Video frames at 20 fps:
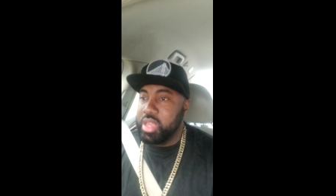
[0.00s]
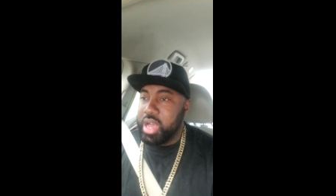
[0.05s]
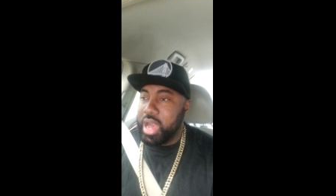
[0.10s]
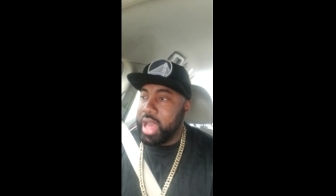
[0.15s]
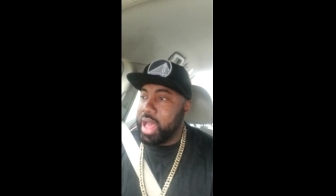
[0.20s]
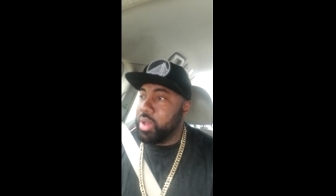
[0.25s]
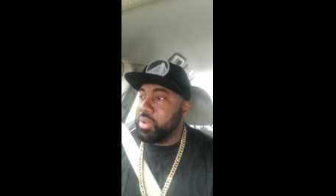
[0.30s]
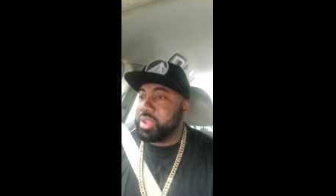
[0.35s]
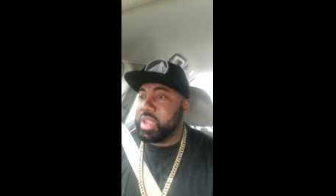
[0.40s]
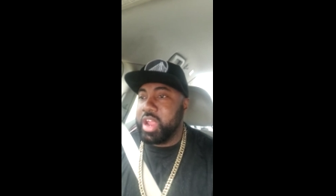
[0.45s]

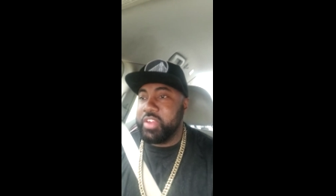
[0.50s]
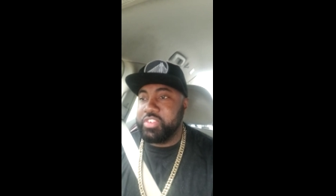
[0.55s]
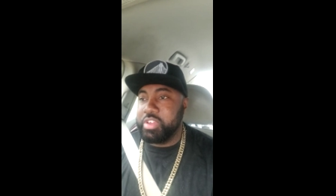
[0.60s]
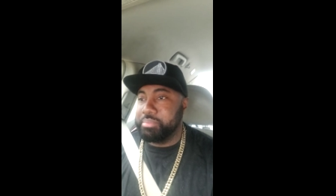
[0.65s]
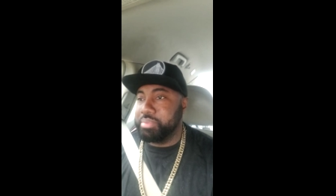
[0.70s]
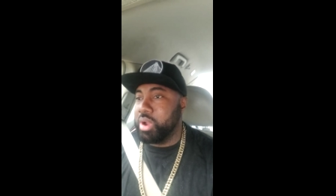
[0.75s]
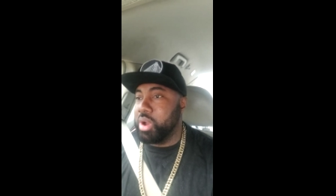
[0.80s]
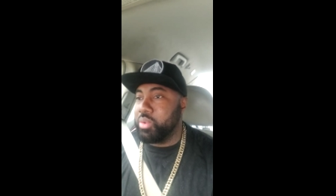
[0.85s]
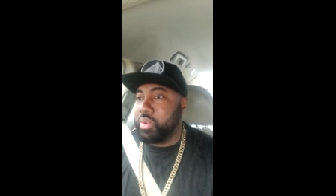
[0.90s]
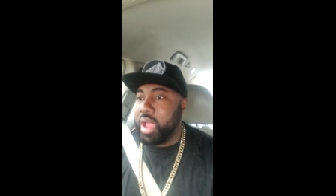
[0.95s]
I don't care if you're
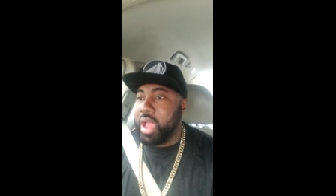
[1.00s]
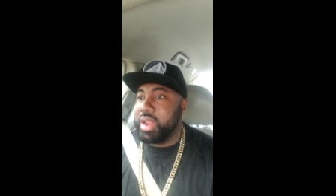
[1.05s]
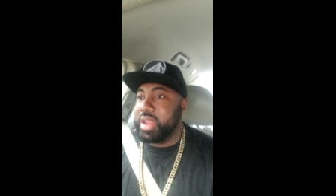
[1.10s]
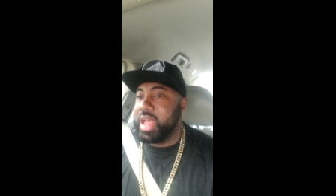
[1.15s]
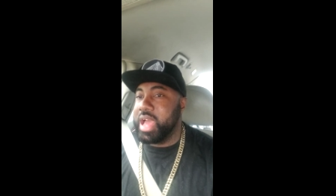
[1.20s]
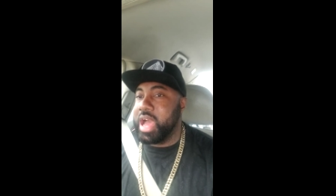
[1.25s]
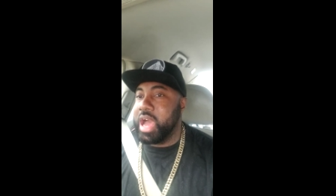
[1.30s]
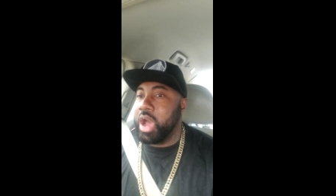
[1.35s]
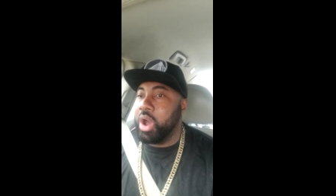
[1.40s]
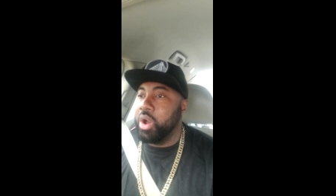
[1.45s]
broke right
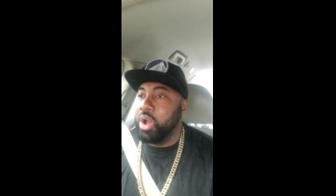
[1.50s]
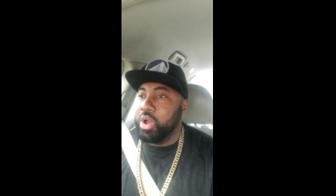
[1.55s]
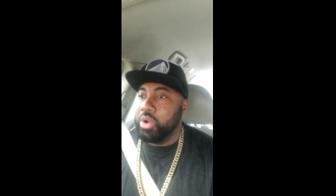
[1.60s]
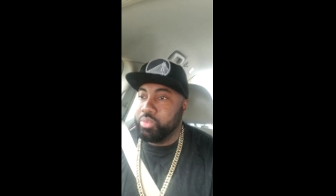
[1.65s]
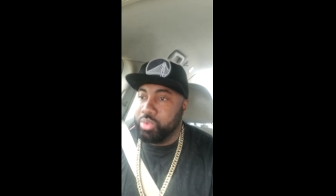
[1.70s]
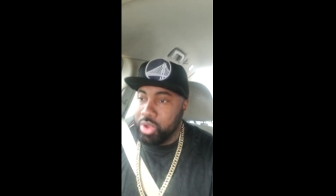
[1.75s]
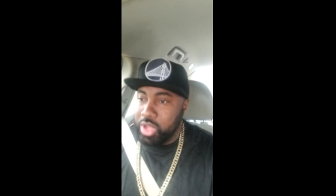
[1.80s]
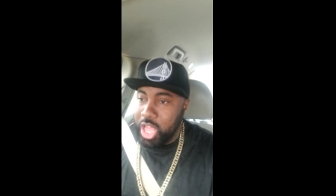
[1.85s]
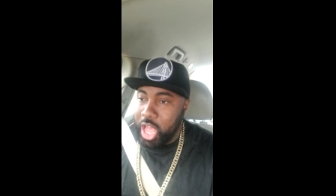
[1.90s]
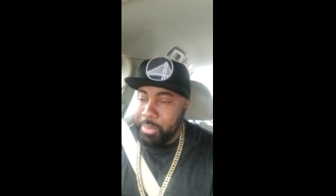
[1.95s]
now.
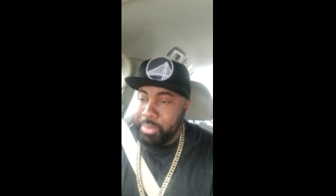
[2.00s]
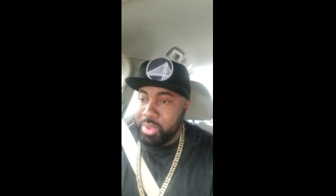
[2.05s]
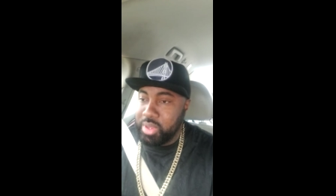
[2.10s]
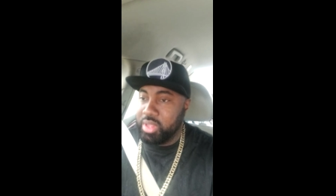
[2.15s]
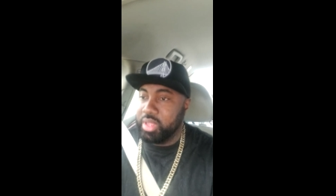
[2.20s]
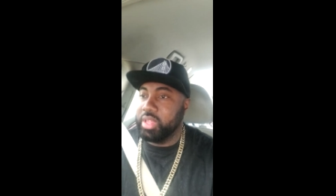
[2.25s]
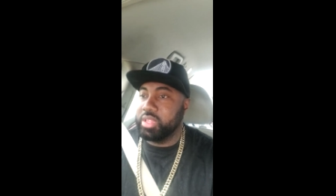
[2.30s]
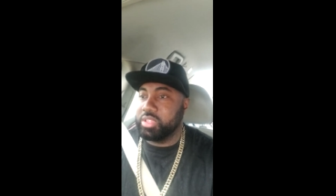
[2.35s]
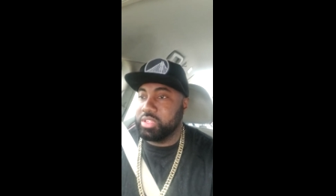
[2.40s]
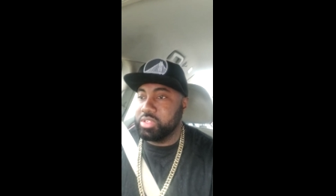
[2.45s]
We'll help you
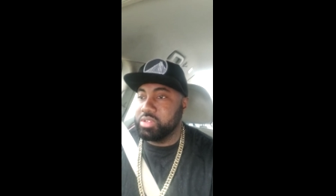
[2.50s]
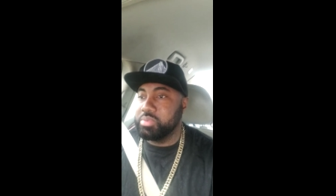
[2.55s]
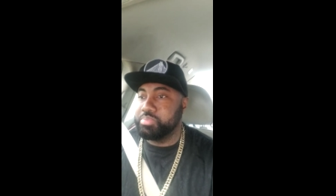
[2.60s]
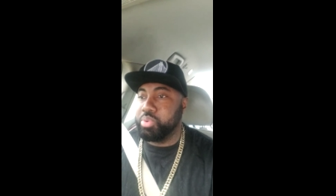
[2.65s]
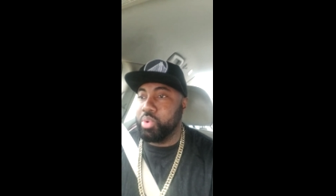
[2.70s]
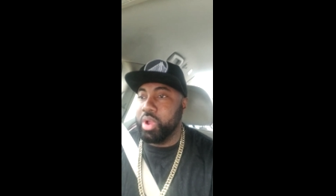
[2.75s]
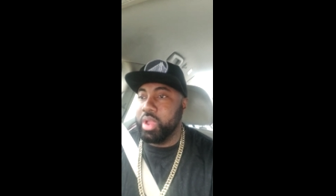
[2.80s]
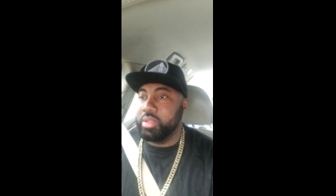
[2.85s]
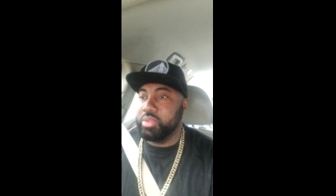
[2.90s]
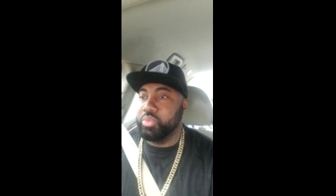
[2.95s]
get to the
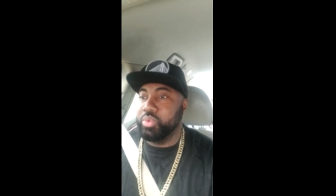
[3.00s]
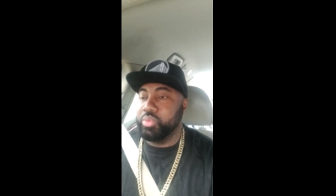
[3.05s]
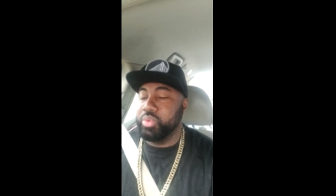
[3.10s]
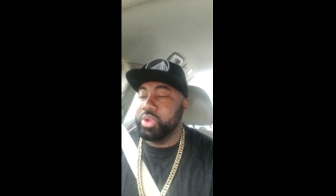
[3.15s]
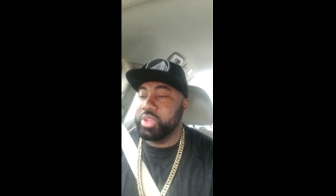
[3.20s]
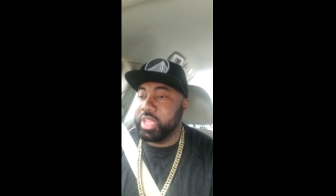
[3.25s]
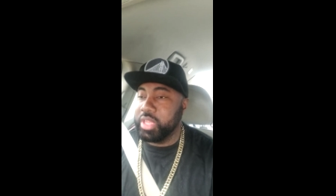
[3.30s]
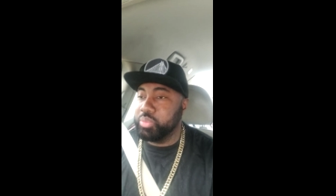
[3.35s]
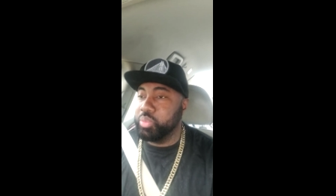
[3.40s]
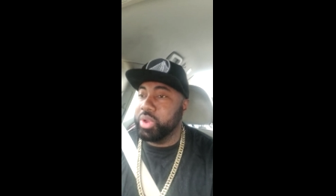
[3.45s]
point.
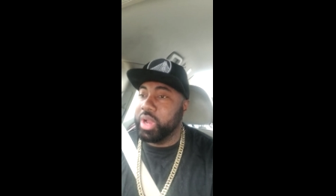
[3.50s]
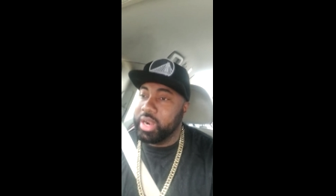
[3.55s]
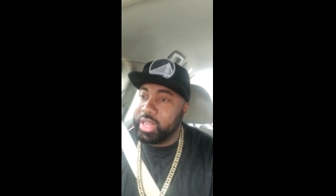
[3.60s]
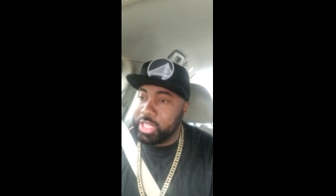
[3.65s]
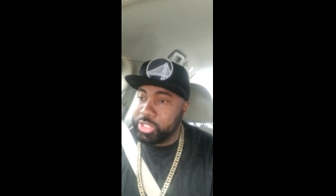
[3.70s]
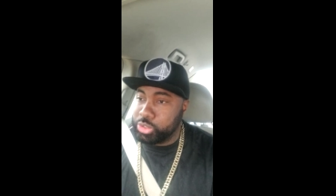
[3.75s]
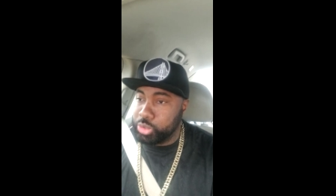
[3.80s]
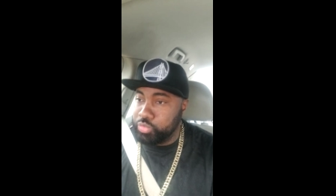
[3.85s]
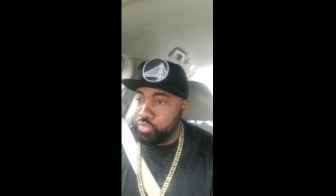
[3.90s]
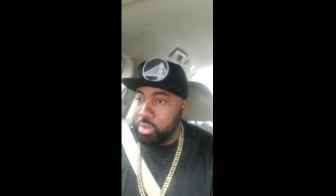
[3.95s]
We'll keep we're gonna
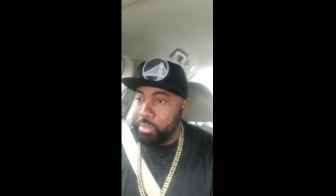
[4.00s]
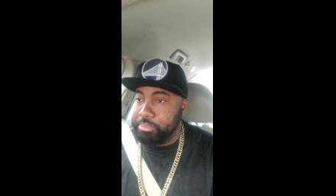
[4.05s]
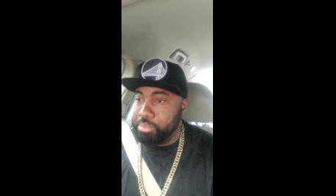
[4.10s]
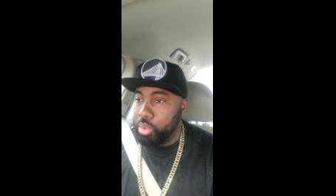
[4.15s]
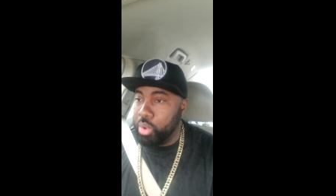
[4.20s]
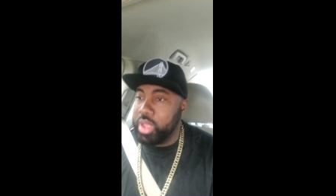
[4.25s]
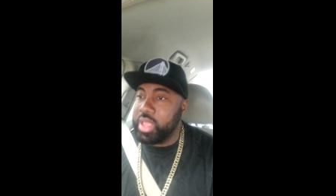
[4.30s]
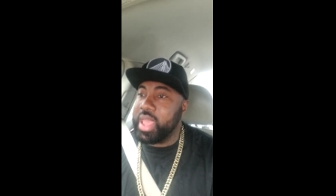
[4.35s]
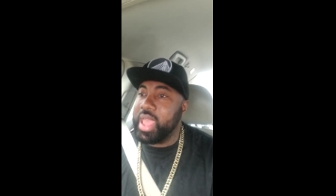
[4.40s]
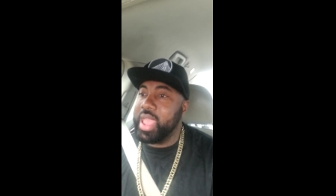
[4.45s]
get you from
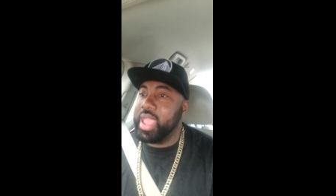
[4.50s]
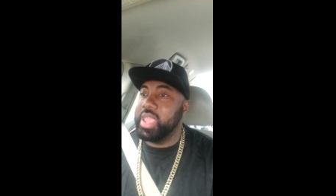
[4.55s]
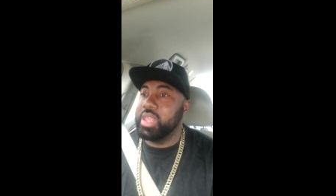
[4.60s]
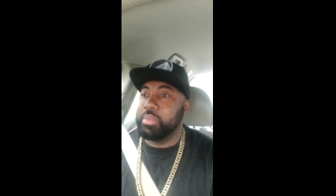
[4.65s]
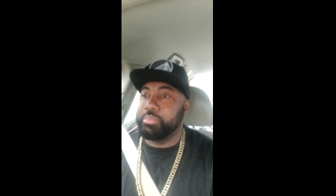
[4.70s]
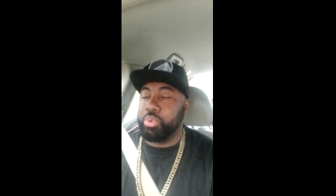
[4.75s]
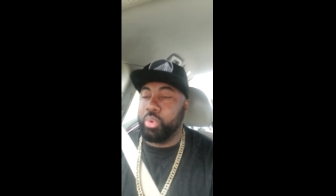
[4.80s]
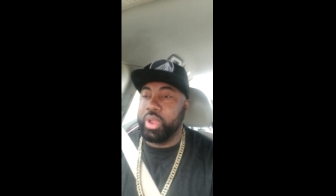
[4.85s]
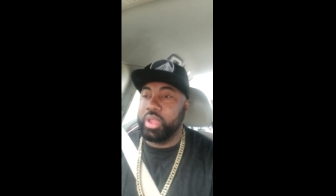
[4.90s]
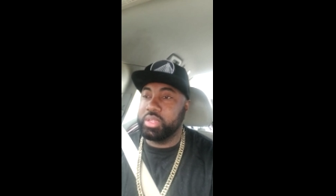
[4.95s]
point A to
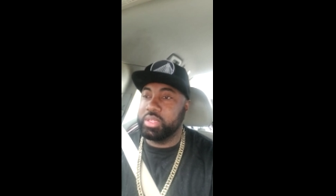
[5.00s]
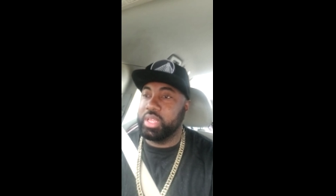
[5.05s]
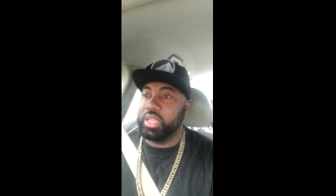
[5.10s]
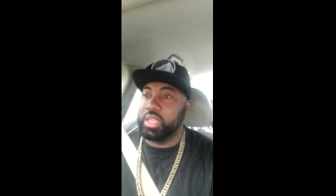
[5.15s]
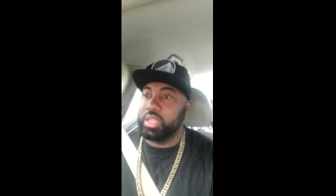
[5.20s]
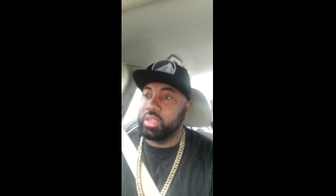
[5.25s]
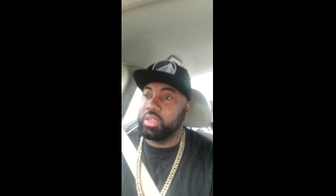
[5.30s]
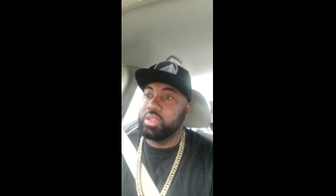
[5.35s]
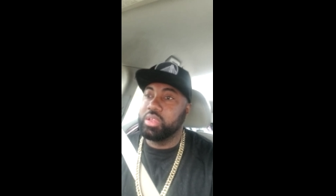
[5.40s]
point B.